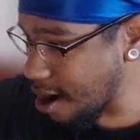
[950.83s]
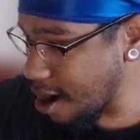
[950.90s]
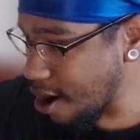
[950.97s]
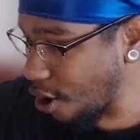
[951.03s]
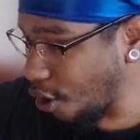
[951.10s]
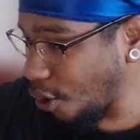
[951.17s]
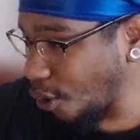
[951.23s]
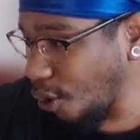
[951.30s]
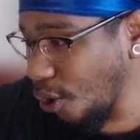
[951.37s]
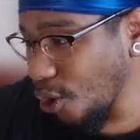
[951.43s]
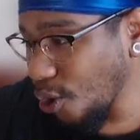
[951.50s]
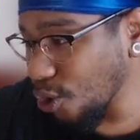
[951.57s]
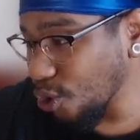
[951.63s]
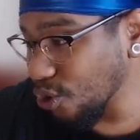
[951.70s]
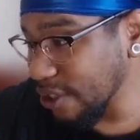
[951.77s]

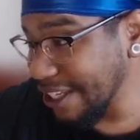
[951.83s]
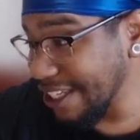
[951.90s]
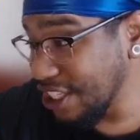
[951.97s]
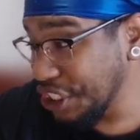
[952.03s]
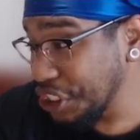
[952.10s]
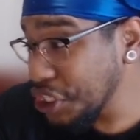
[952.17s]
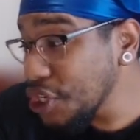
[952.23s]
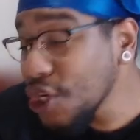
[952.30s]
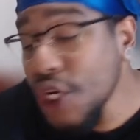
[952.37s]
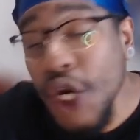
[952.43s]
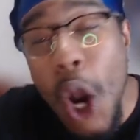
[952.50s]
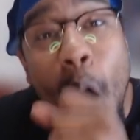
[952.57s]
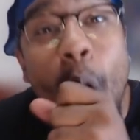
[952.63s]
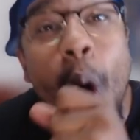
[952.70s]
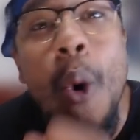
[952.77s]
Holy
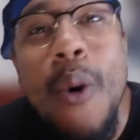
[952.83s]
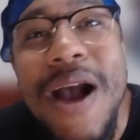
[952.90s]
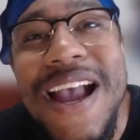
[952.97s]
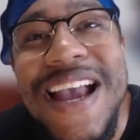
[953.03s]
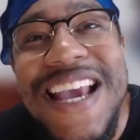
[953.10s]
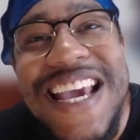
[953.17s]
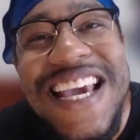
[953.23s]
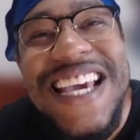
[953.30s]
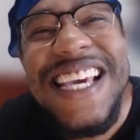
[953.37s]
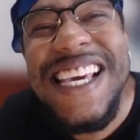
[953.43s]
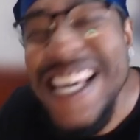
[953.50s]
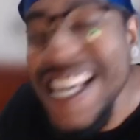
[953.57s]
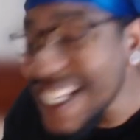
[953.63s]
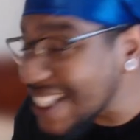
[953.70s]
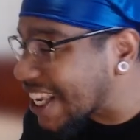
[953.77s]
yo,
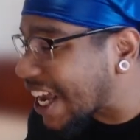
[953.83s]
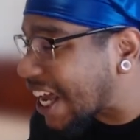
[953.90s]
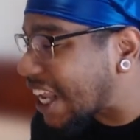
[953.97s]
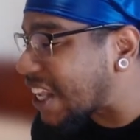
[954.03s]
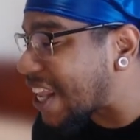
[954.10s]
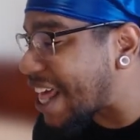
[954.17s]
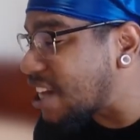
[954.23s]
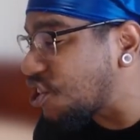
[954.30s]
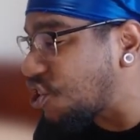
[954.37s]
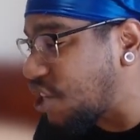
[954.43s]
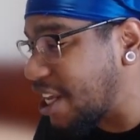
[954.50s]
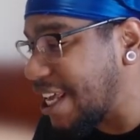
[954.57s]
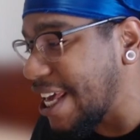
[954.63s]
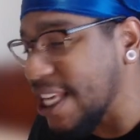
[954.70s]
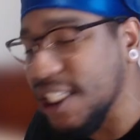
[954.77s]
he's
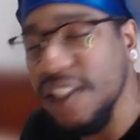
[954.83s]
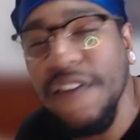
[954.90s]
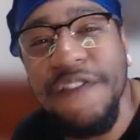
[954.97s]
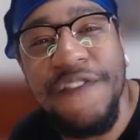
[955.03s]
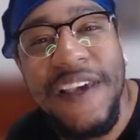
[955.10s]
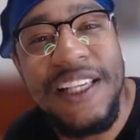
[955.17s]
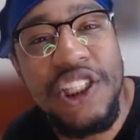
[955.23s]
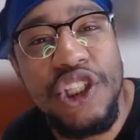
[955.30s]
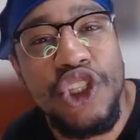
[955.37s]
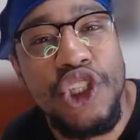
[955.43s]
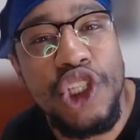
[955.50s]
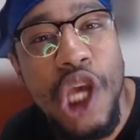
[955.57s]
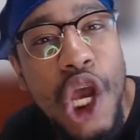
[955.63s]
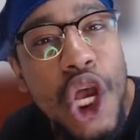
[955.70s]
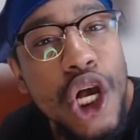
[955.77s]
clenching his
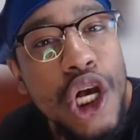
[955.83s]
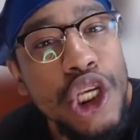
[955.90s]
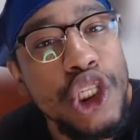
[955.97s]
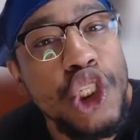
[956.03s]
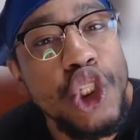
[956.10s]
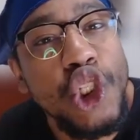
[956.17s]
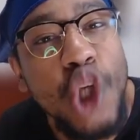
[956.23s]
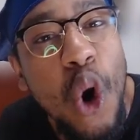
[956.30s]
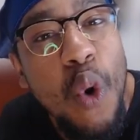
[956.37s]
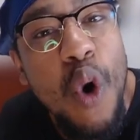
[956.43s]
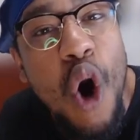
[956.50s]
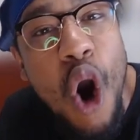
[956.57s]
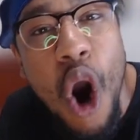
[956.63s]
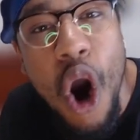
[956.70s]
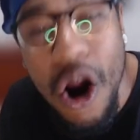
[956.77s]
fists so
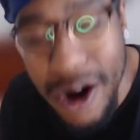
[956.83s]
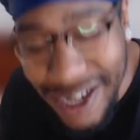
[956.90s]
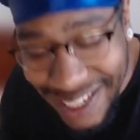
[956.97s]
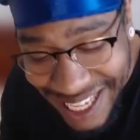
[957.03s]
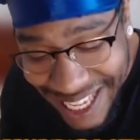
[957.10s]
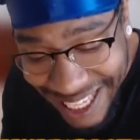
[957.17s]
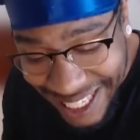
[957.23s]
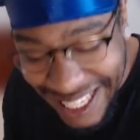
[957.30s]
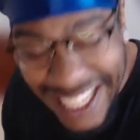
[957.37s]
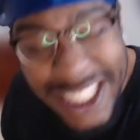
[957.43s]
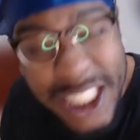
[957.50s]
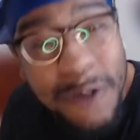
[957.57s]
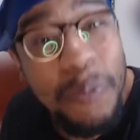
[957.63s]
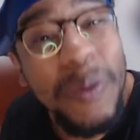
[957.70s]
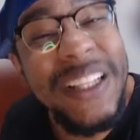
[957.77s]
hard
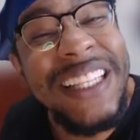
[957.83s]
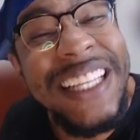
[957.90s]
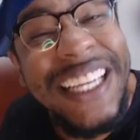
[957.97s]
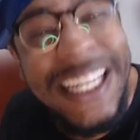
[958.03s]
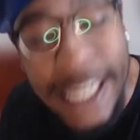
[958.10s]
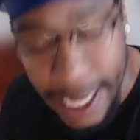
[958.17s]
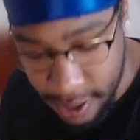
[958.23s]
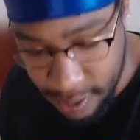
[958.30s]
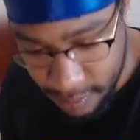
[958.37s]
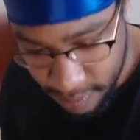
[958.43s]
he's bleeding.